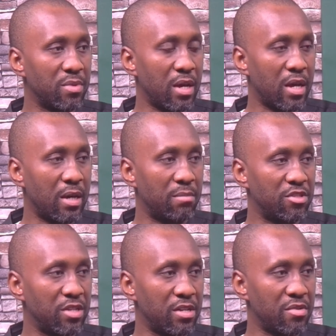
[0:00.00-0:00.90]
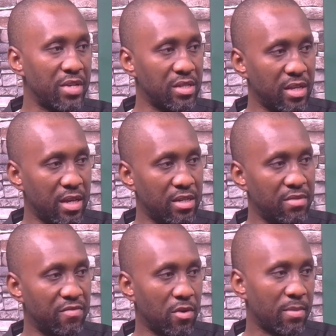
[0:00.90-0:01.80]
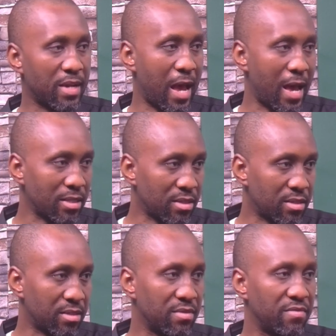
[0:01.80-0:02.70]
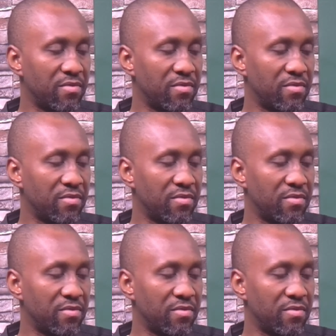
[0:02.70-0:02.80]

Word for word: um, generated from gas